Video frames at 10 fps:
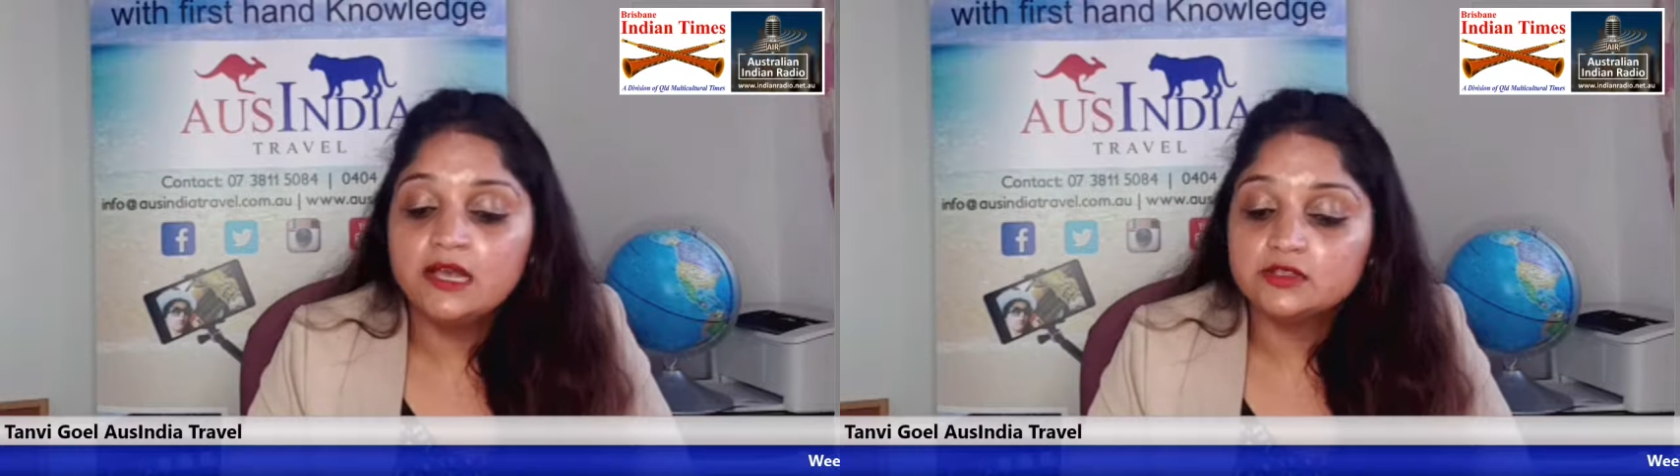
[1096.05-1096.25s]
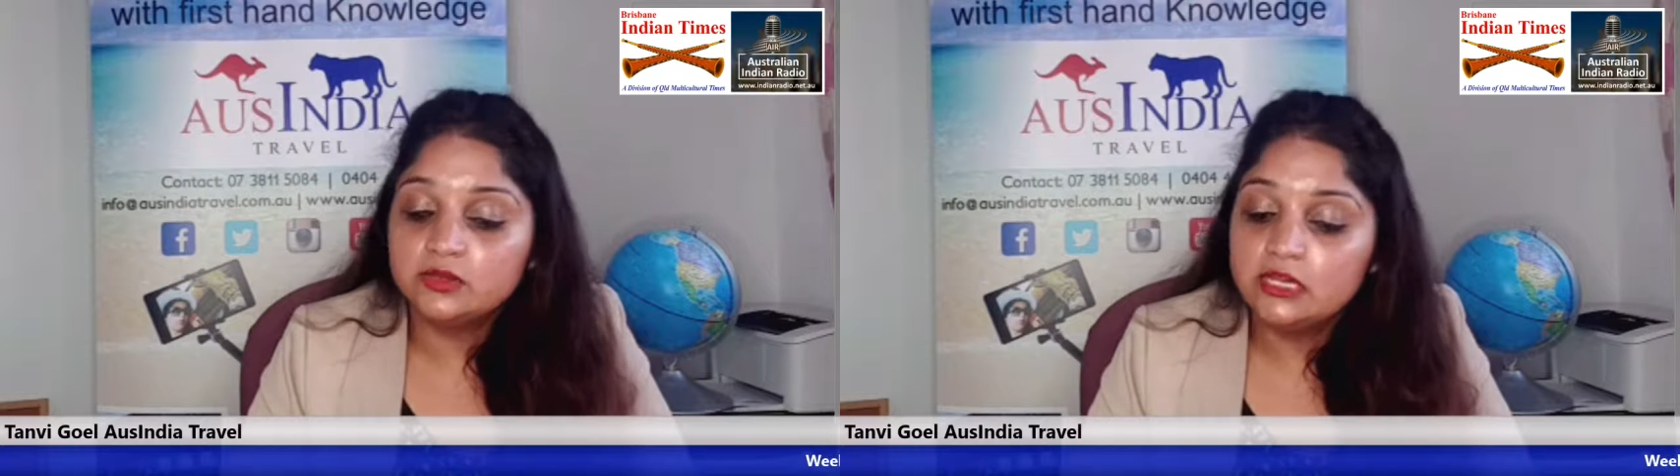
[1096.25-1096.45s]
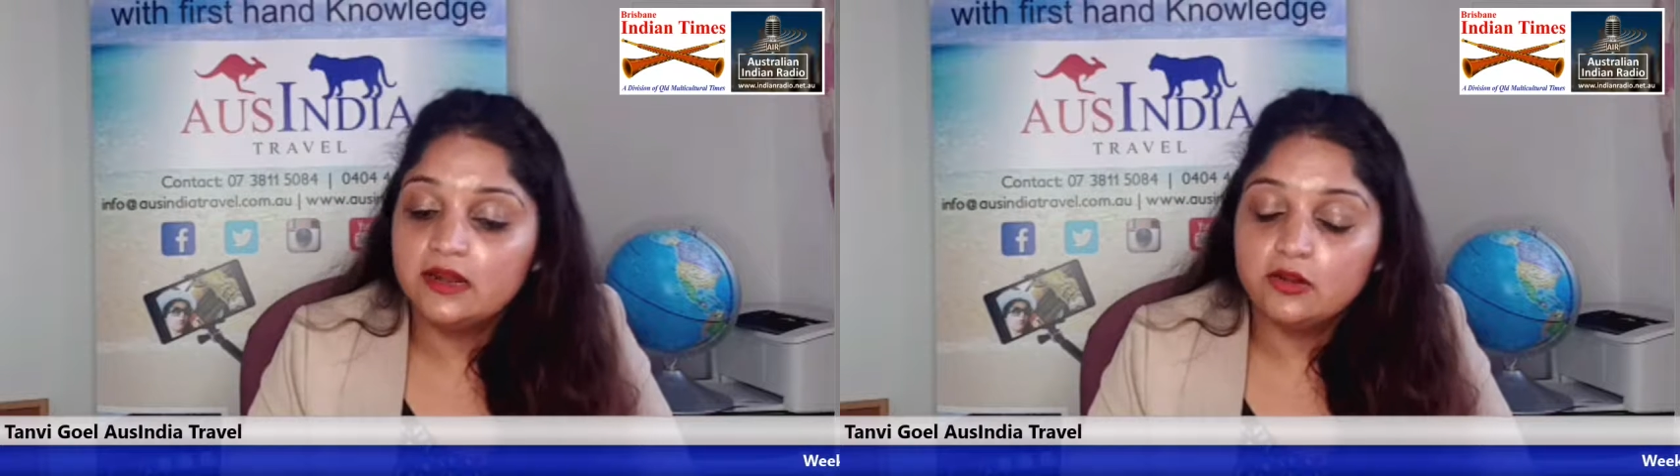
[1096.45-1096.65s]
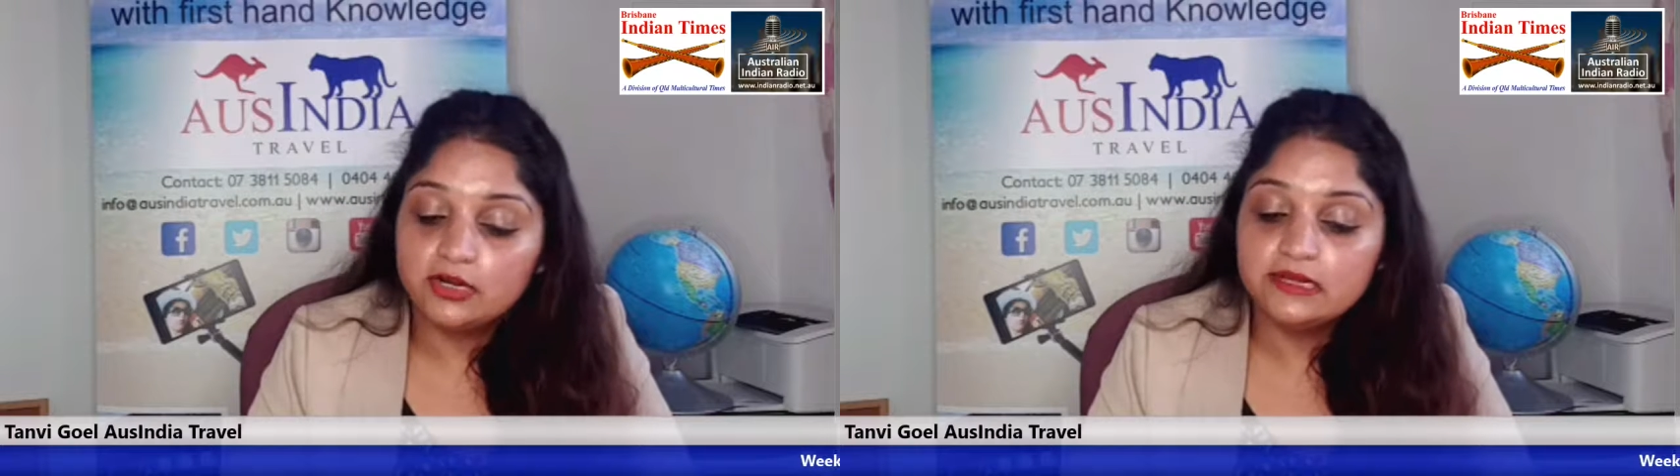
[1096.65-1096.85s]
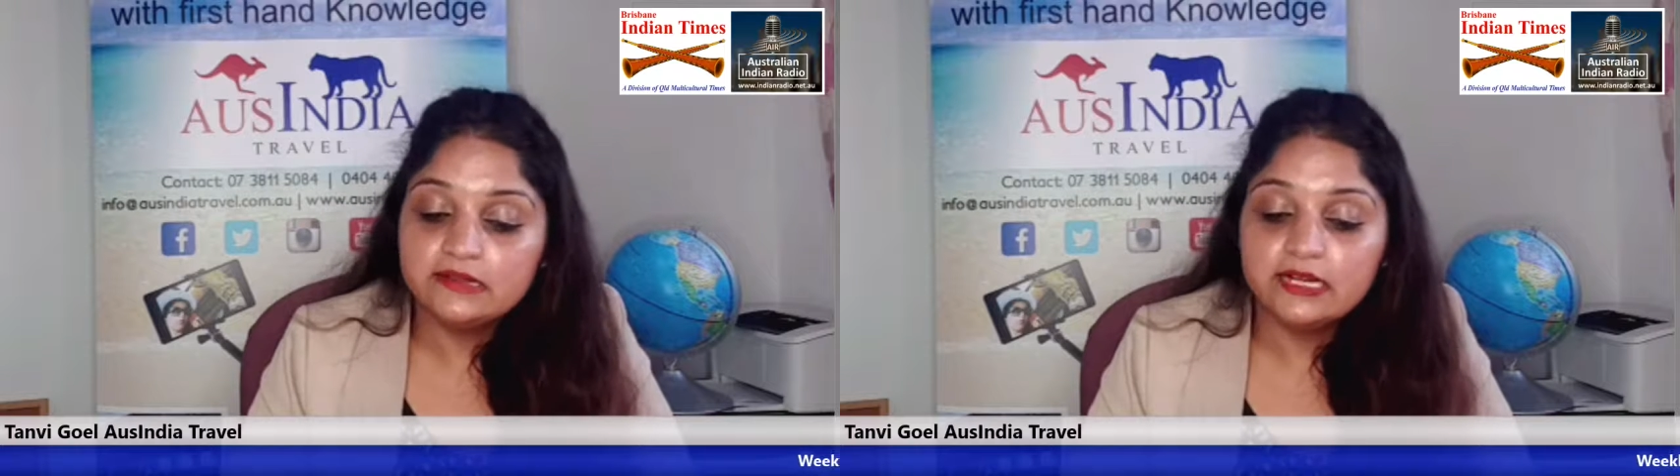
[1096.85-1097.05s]
so
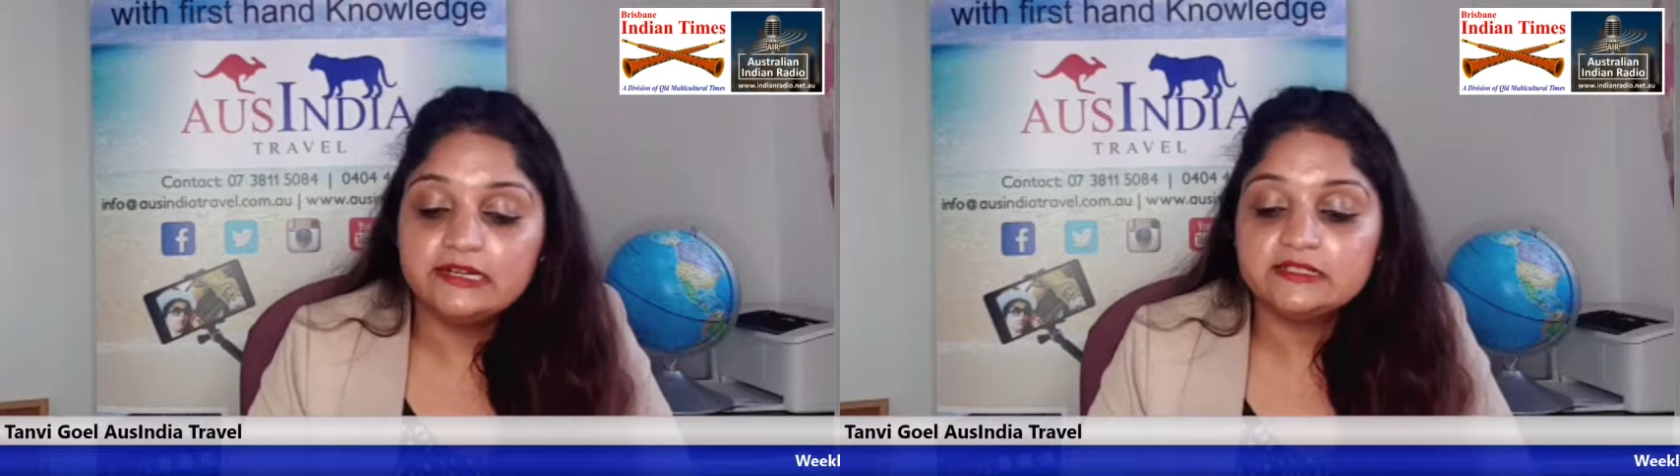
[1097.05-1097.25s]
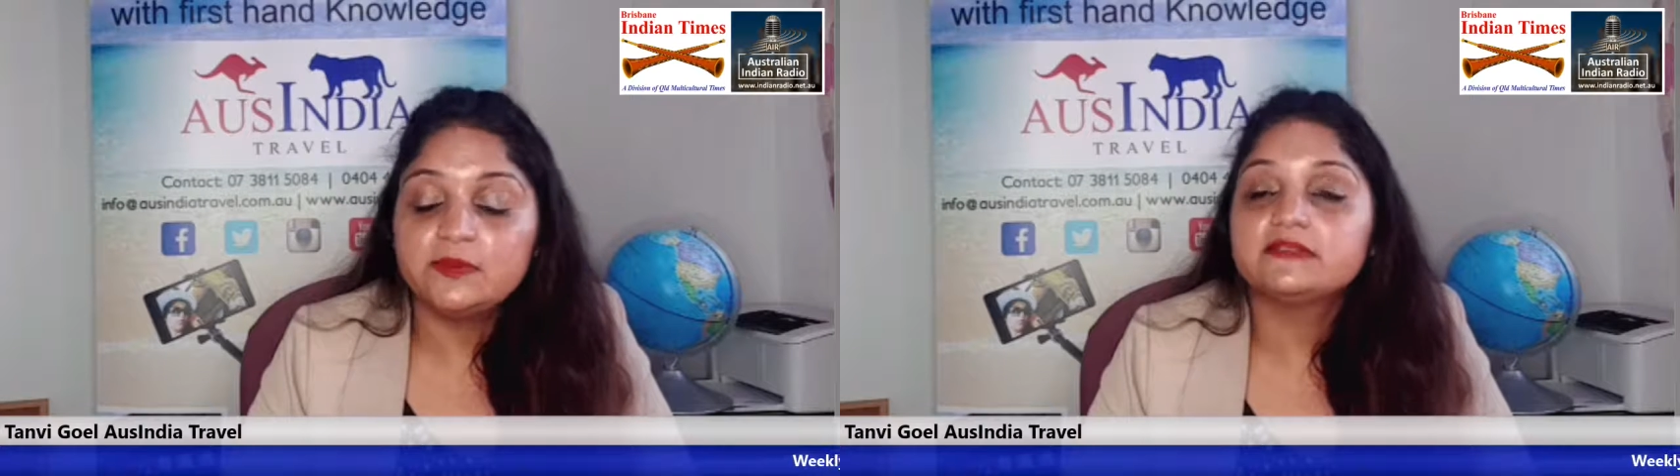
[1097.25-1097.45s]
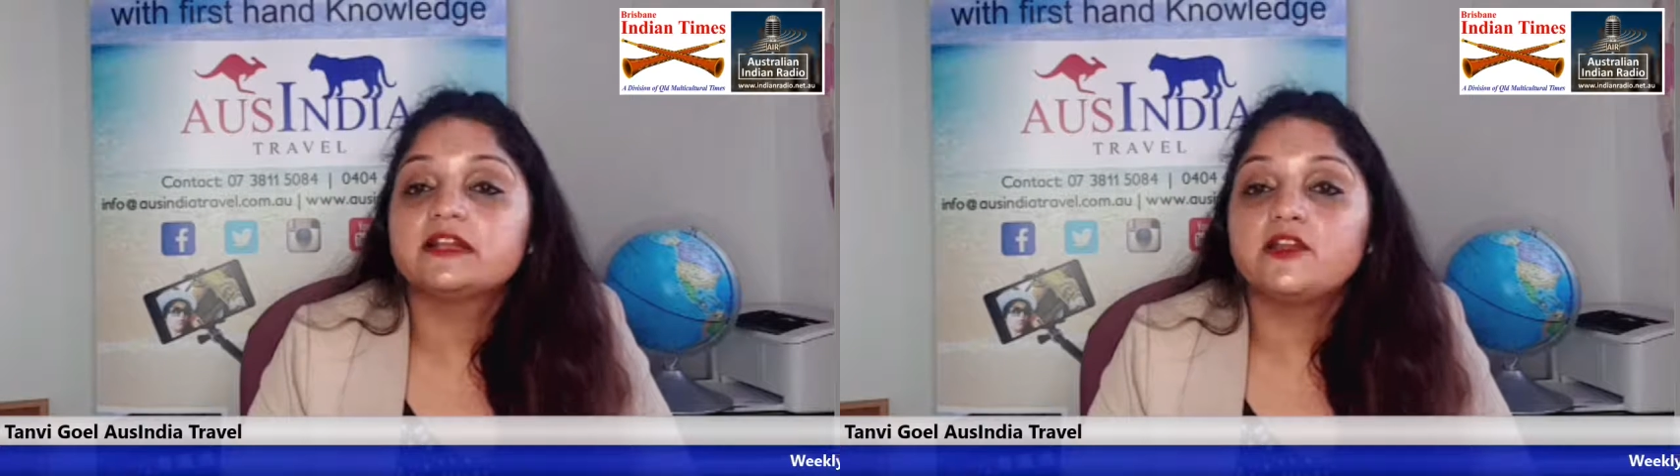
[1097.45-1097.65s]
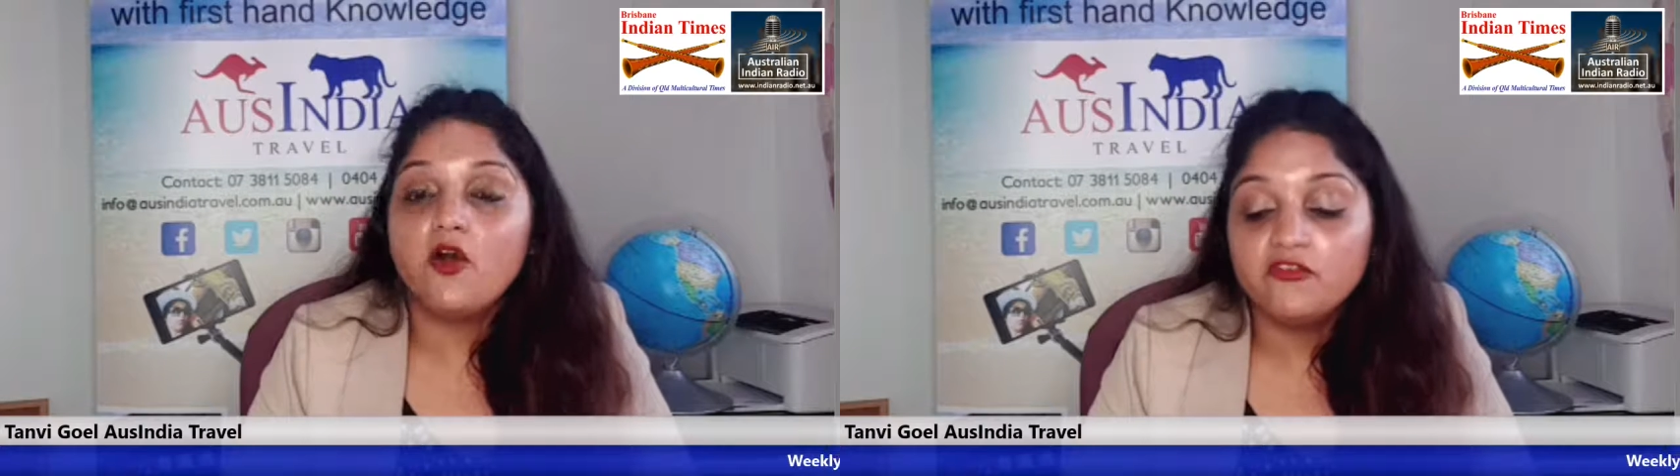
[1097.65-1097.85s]
Northern Territory is basically